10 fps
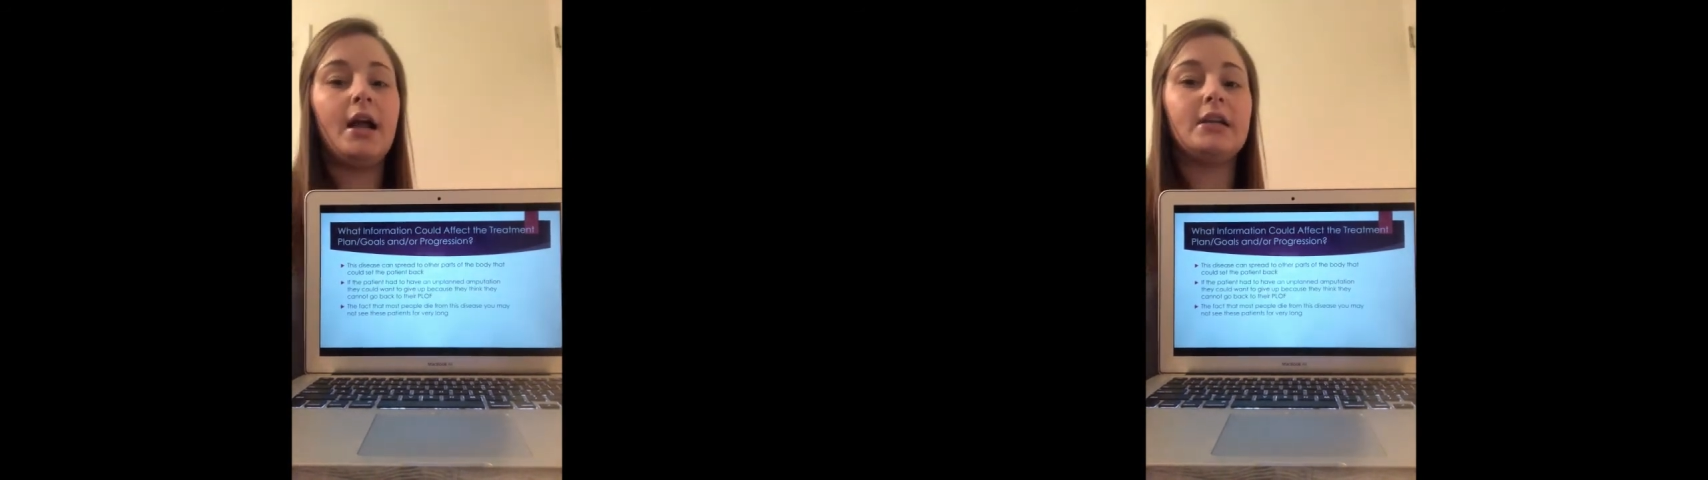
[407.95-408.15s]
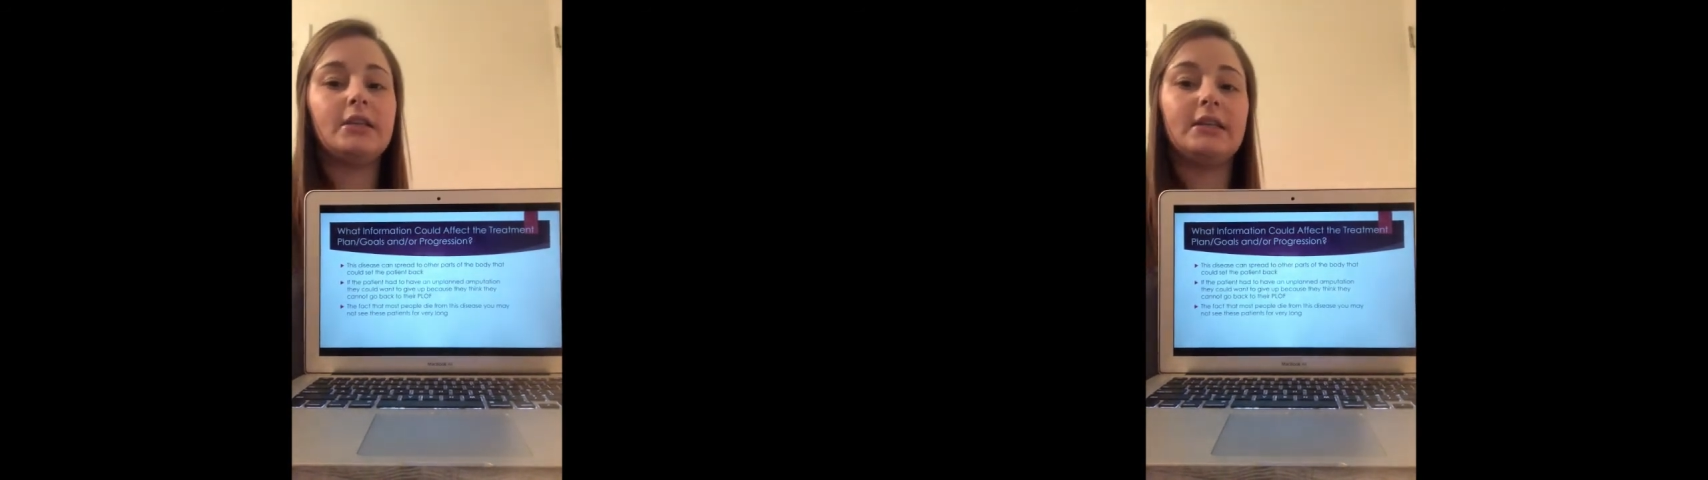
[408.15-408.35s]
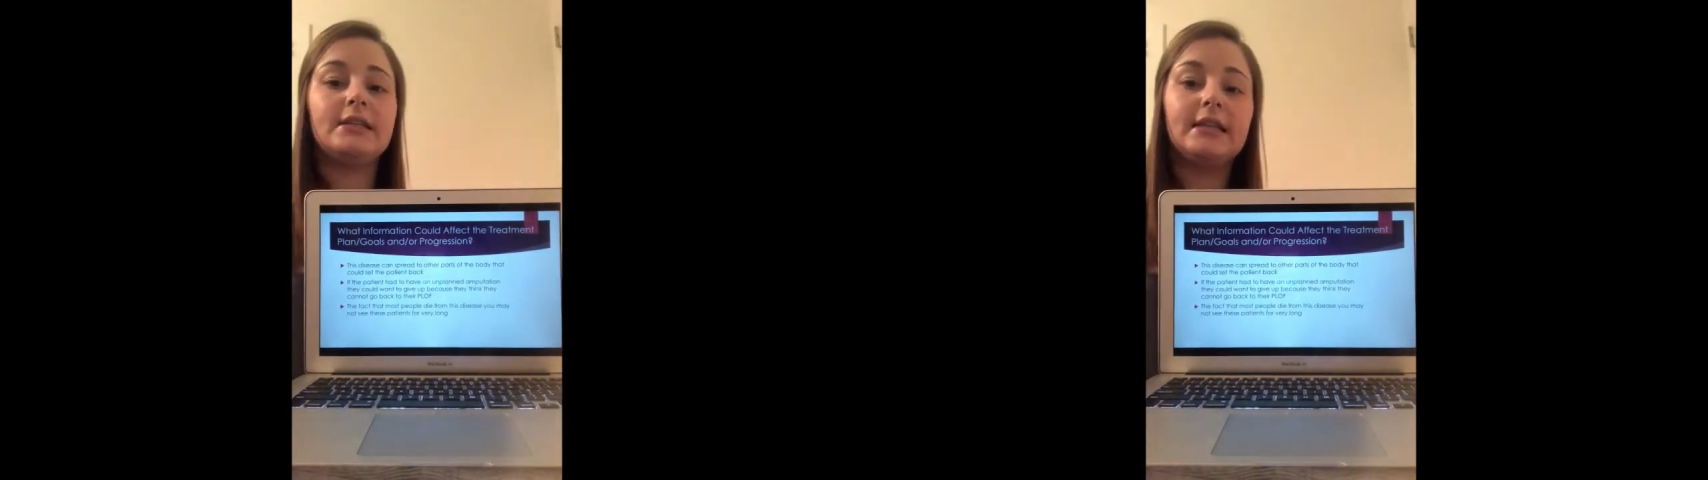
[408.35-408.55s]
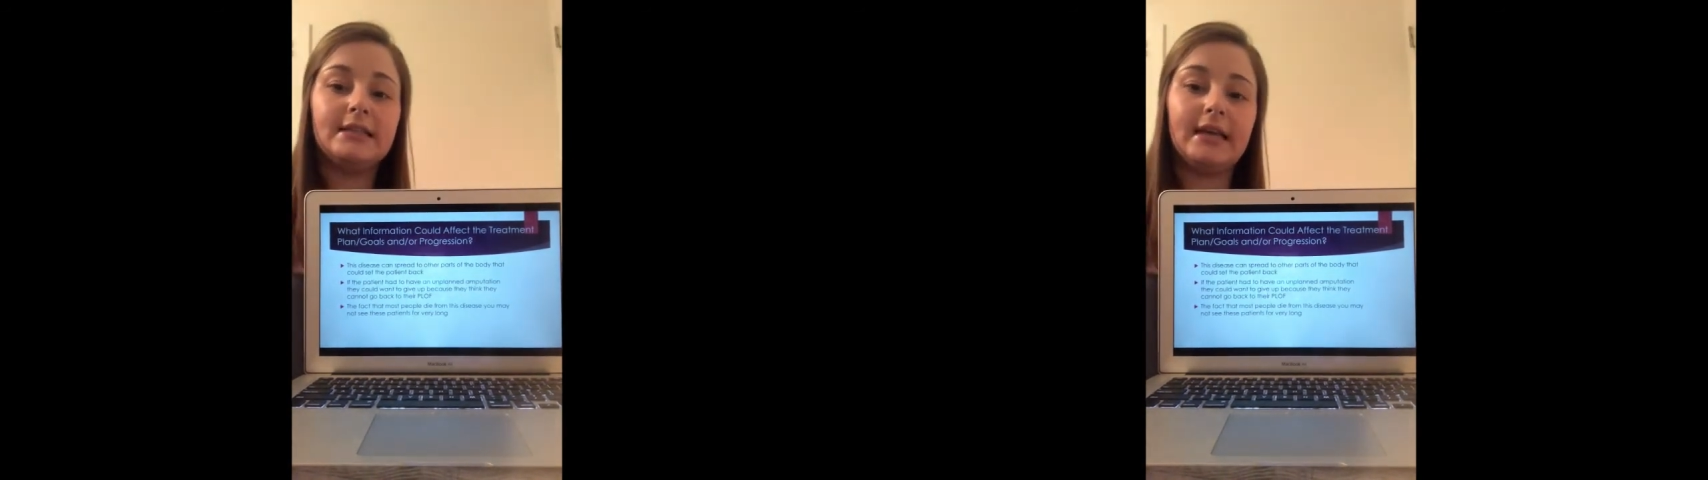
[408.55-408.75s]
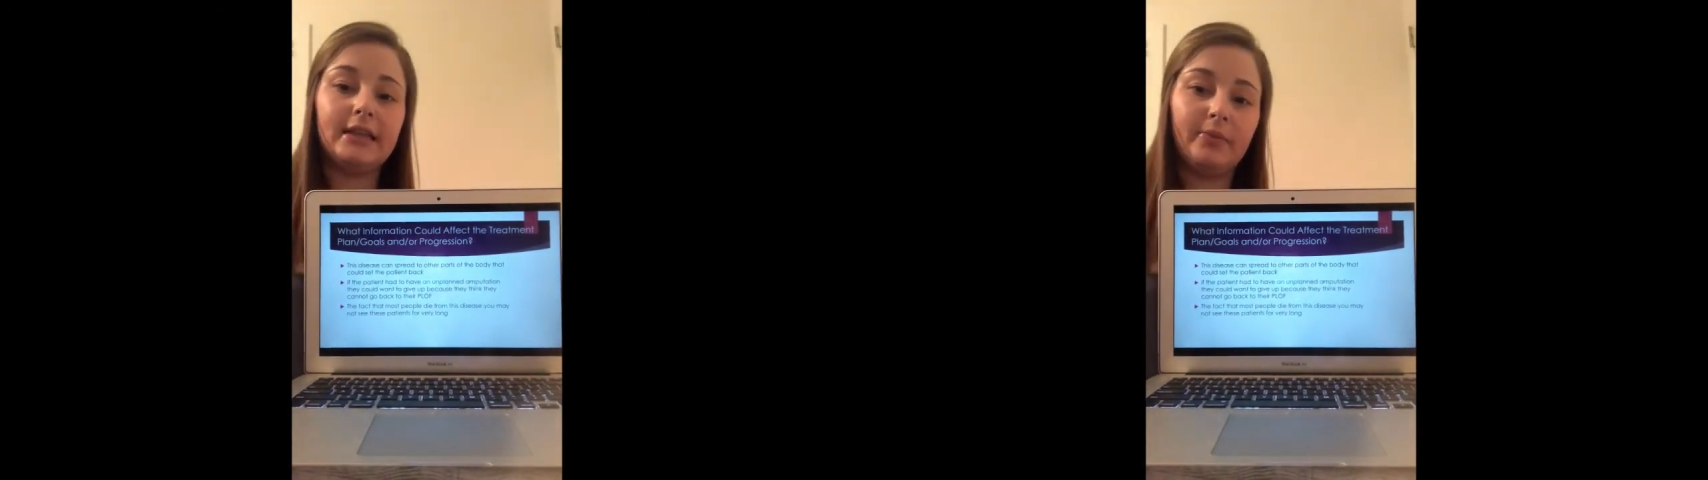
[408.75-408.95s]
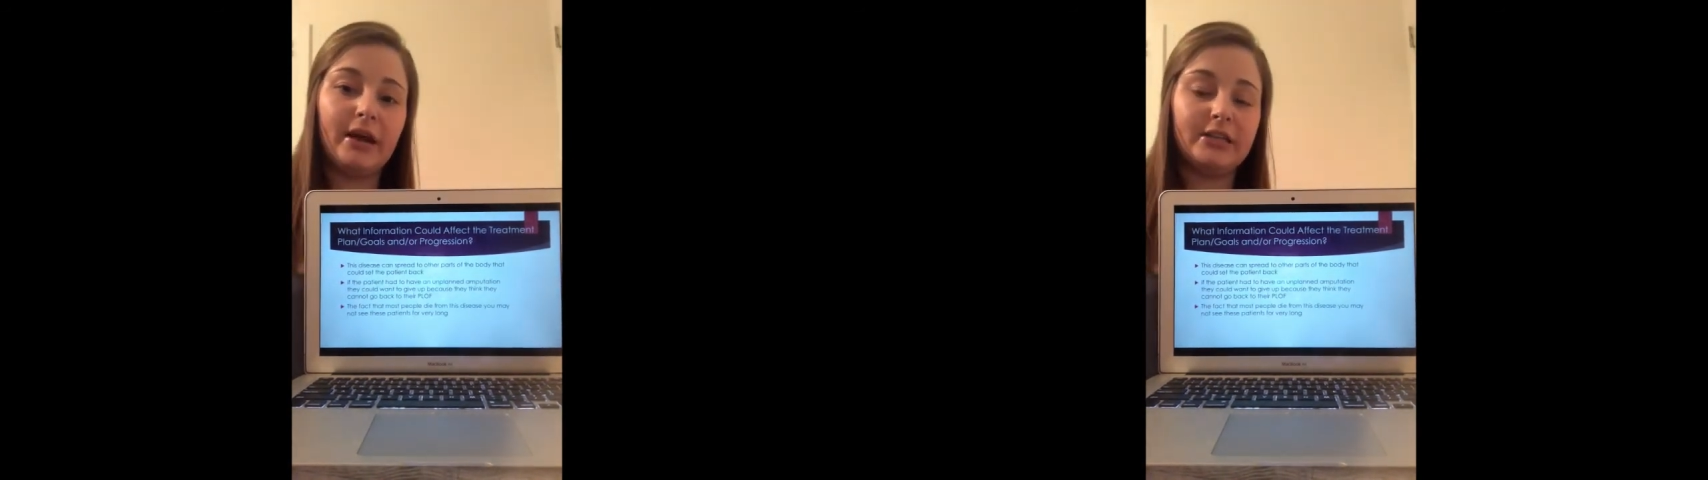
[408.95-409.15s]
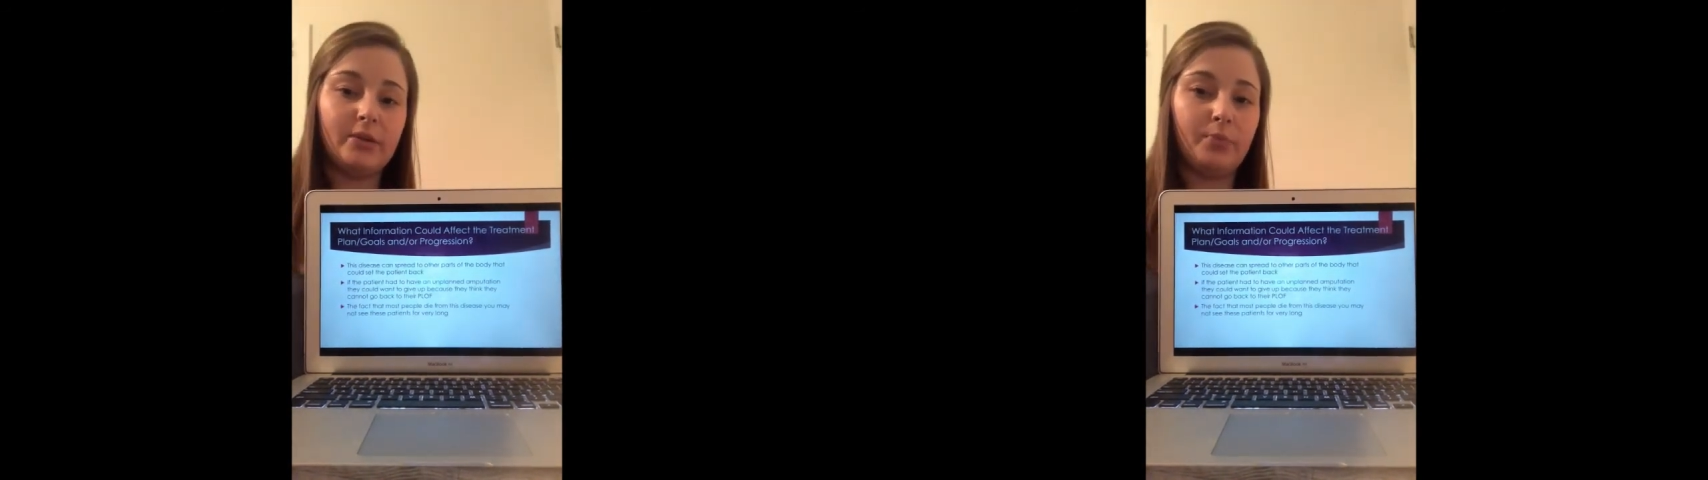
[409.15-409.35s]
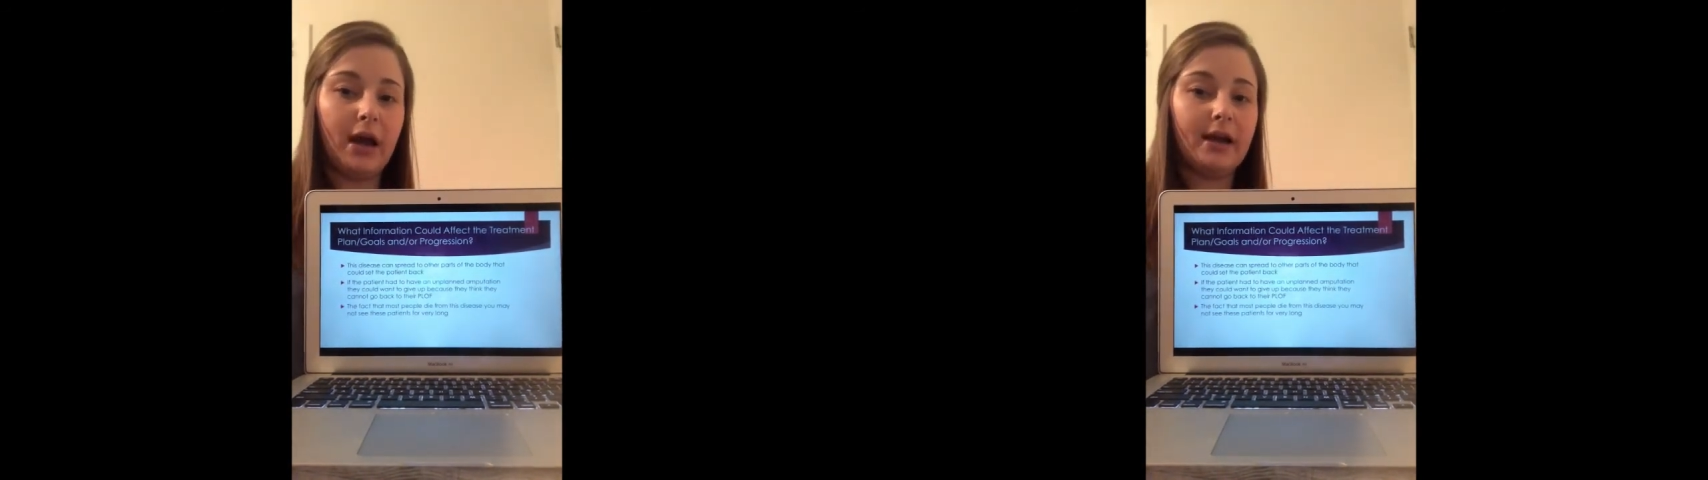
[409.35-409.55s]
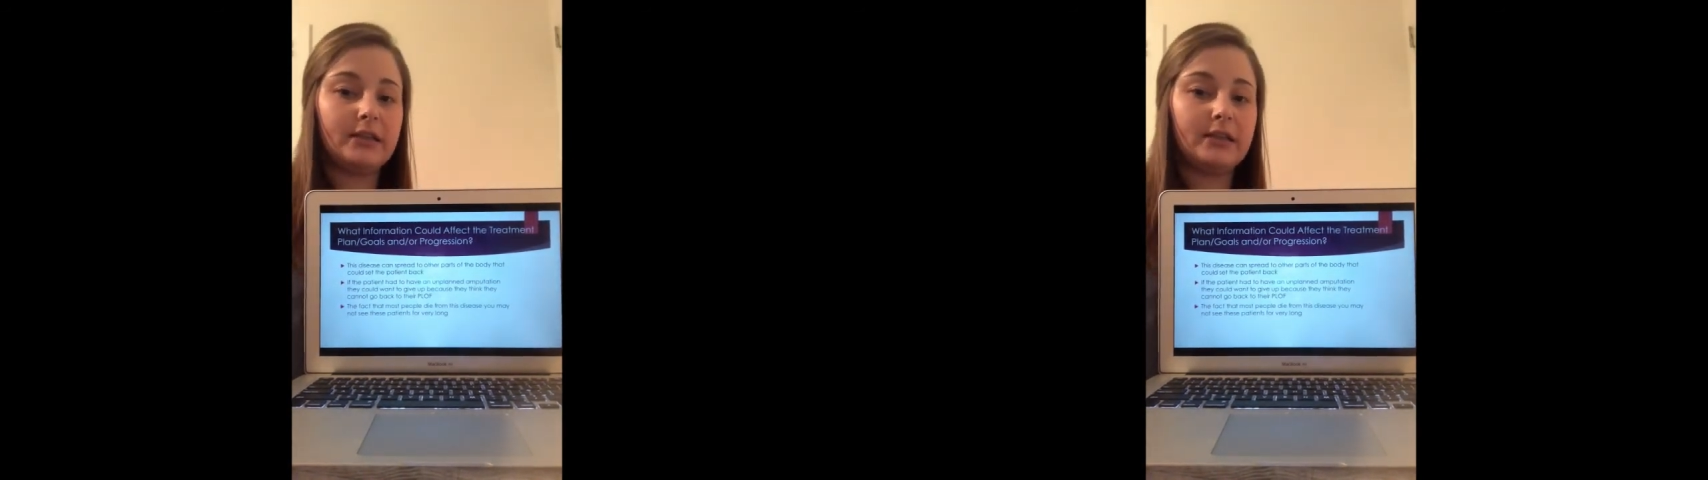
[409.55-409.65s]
so this could set the patient back.